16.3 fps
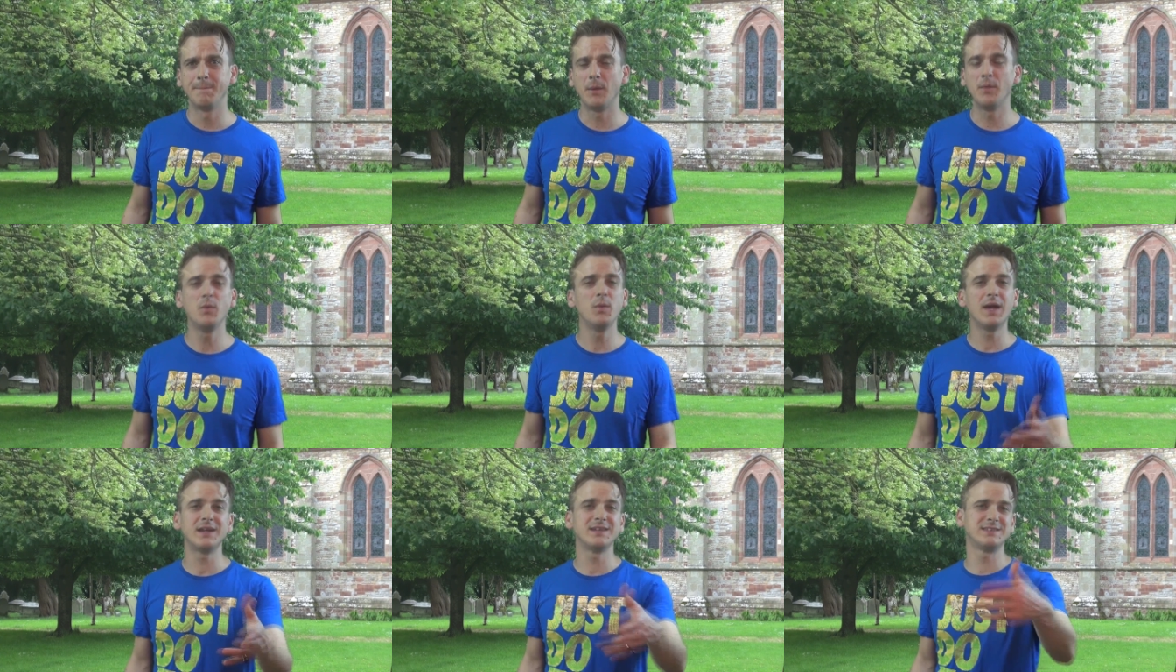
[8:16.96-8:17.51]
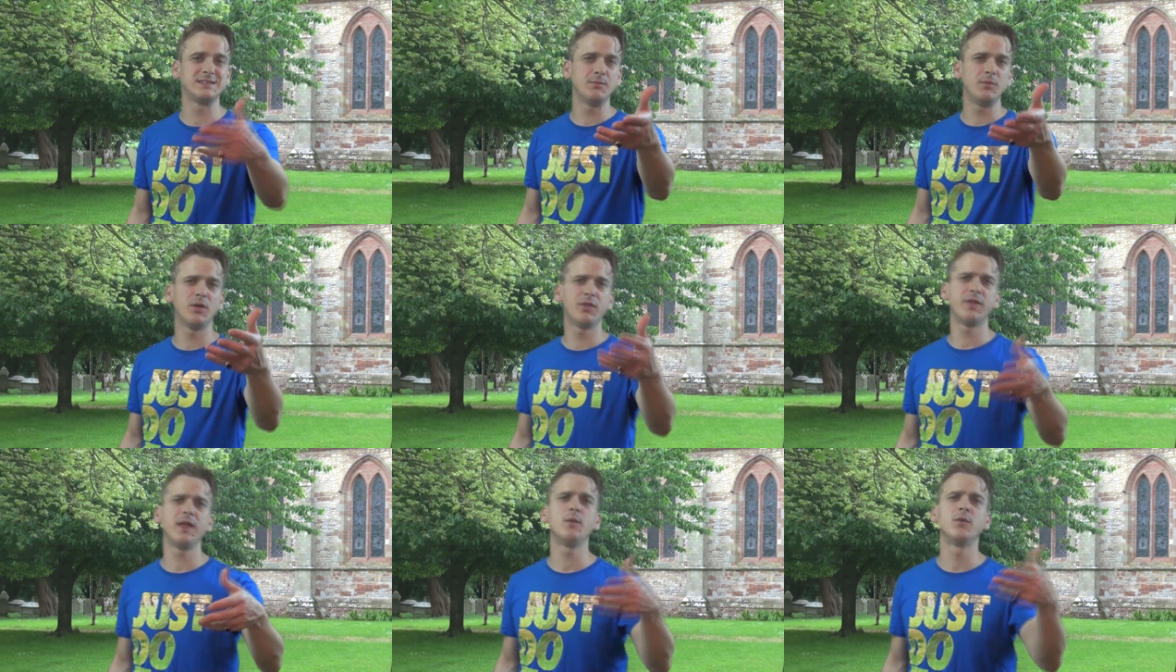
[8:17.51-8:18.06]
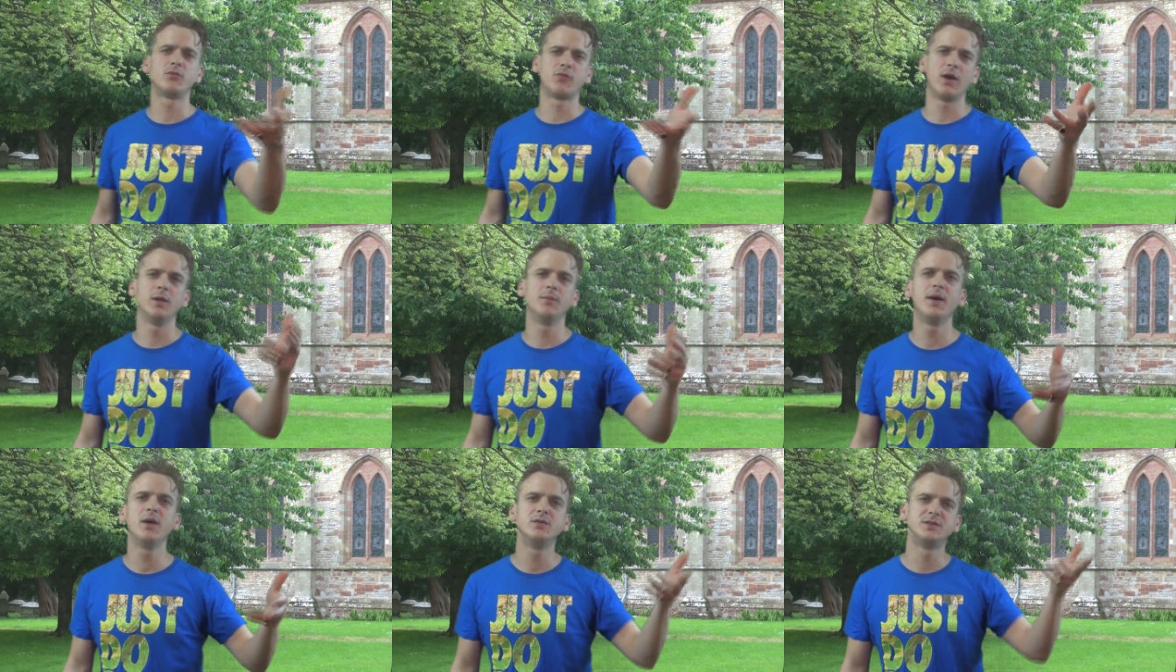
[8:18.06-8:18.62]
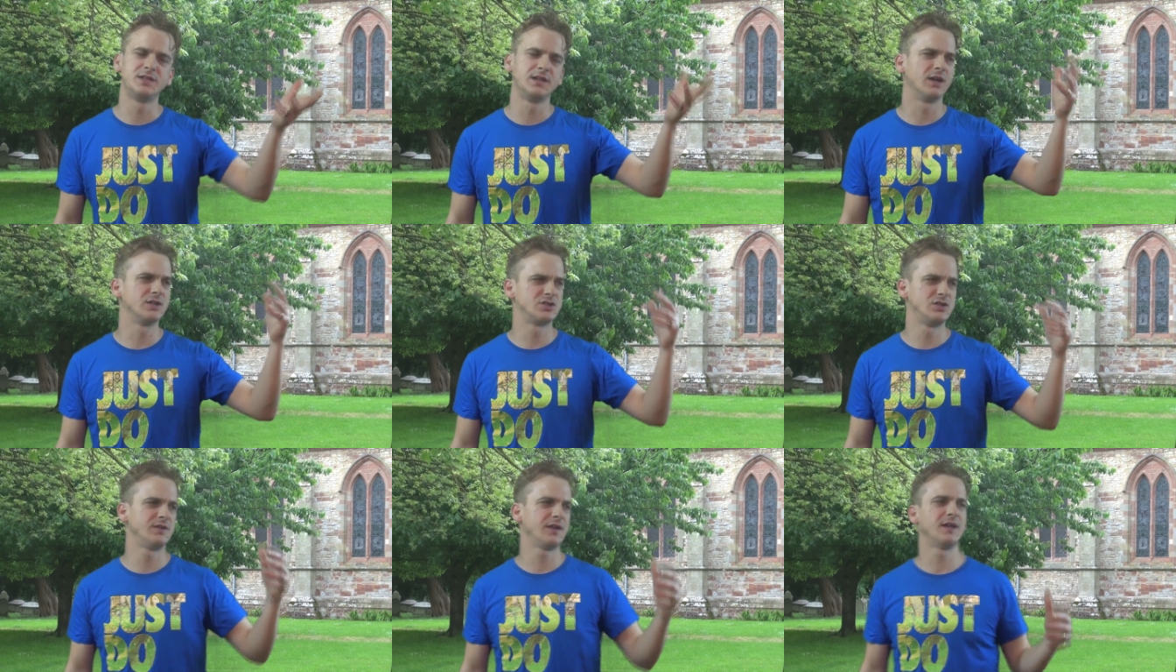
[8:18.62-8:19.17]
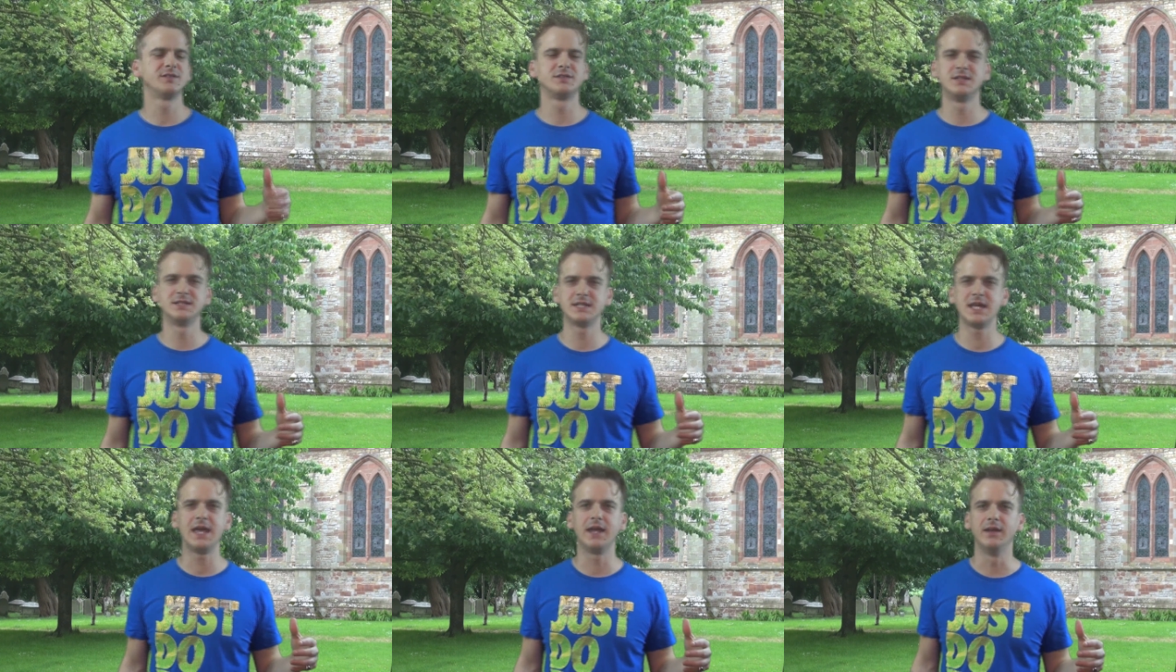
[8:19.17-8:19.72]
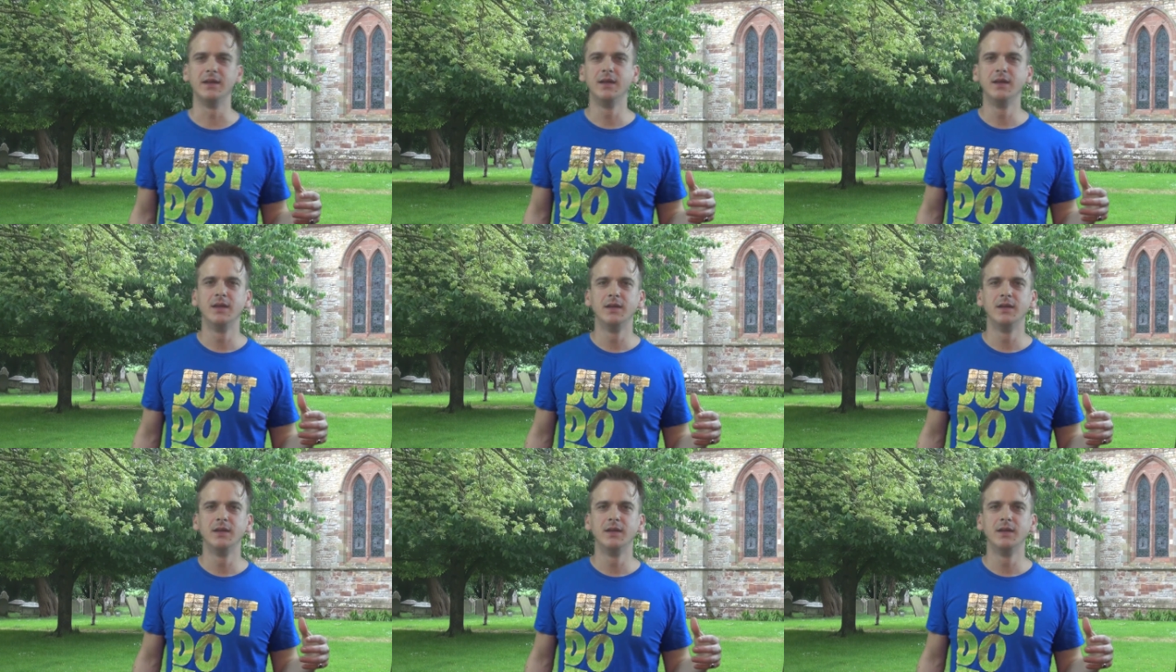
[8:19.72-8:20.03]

I mean, we had a similar thing with Raoul Moat in like 2010.